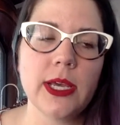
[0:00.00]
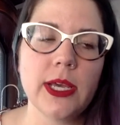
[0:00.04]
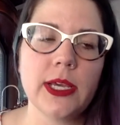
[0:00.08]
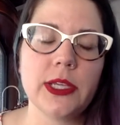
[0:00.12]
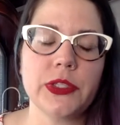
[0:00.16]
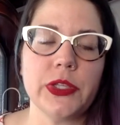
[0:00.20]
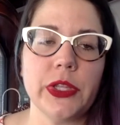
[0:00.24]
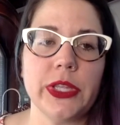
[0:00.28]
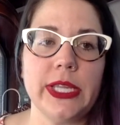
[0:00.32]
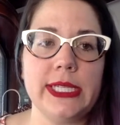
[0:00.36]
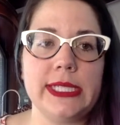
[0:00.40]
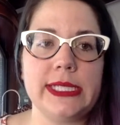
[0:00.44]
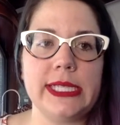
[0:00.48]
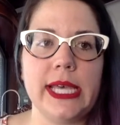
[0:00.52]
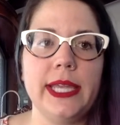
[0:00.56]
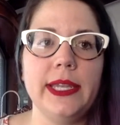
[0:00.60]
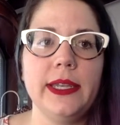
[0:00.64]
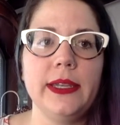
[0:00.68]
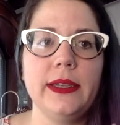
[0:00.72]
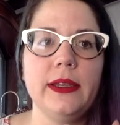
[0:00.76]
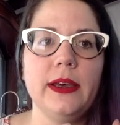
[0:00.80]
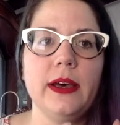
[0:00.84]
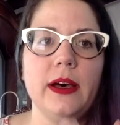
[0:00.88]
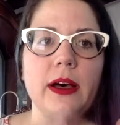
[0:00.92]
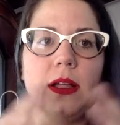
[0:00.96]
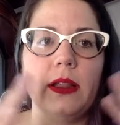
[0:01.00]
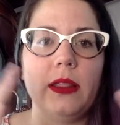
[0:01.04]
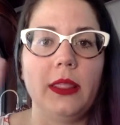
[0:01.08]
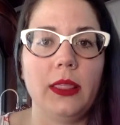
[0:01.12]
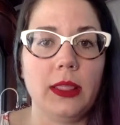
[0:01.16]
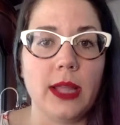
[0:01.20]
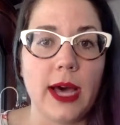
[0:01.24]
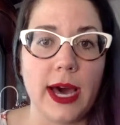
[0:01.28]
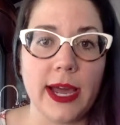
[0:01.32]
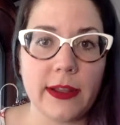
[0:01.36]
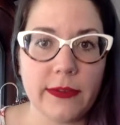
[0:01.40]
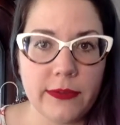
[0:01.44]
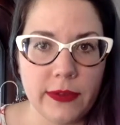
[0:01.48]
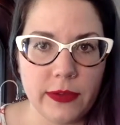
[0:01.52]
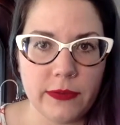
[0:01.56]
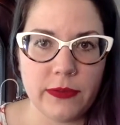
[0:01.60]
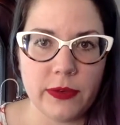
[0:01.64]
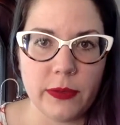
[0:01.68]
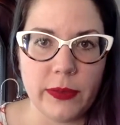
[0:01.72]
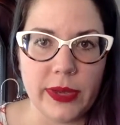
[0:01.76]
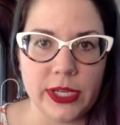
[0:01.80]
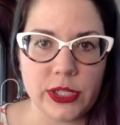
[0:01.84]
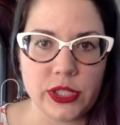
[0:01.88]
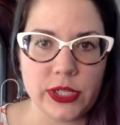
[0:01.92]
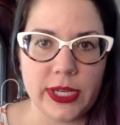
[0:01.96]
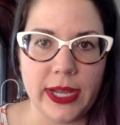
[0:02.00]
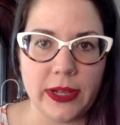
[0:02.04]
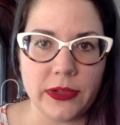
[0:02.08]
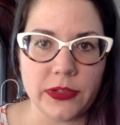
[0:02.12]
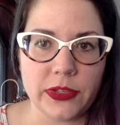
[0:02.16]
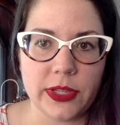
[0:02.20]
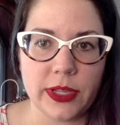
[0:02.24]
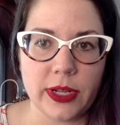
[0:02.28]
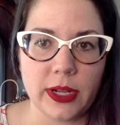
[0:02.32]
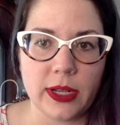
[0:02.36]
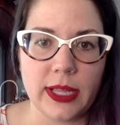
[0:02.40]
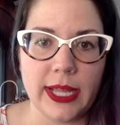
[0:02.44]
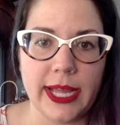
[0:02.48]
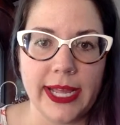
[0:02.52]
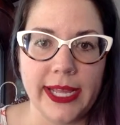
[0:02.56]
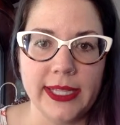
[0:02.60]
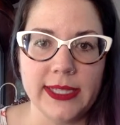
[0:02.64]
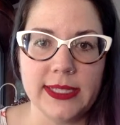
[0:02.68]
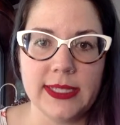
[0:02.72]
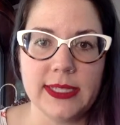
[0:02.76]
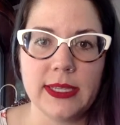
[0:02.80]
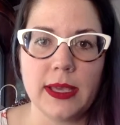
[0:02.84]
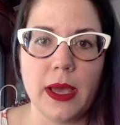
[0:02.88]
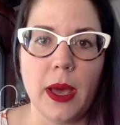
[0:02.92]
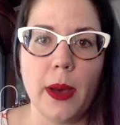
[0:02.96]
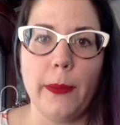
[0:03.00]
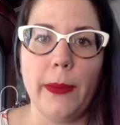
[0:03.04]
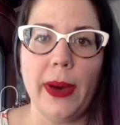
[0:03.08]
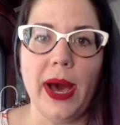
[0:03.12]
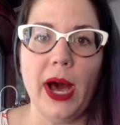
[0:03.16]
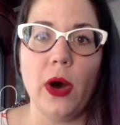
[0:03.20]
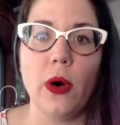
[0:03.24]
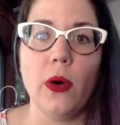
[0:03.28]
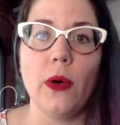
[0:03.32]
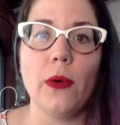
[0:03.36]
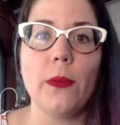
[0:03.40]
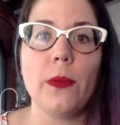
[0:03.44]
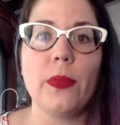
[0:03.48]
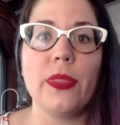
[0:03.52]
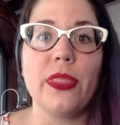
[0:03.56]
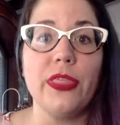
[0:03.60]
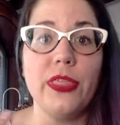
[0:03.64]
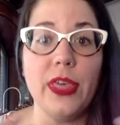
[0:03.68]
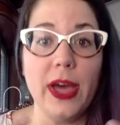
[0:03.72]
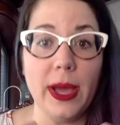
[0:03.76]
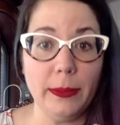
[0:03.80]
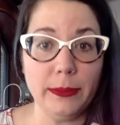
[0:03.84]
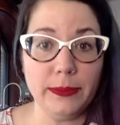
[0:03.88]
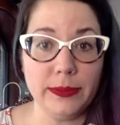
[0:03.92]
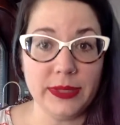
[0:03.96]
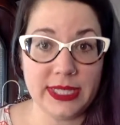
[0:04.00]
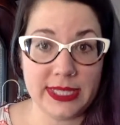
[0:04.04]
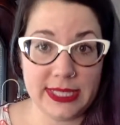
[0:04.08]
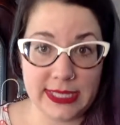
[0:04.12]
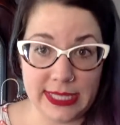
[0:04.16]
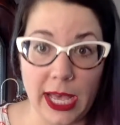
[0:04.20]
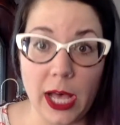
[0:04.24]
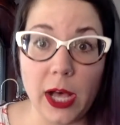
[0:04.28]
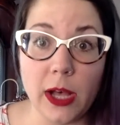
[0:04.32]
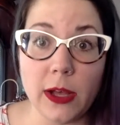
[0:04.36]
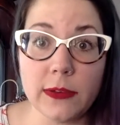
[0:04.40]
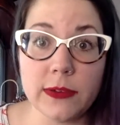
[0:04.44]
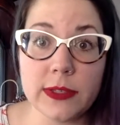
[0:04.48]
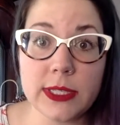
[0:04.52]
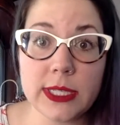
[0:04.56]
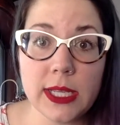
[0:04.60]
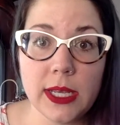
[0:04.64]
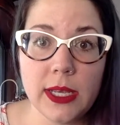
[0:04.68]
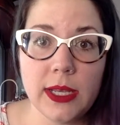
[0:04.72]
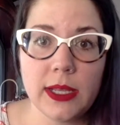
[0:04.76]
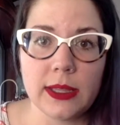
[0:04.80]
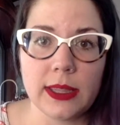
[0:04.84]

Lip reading: So they send a lot of information out to their clients about themselves.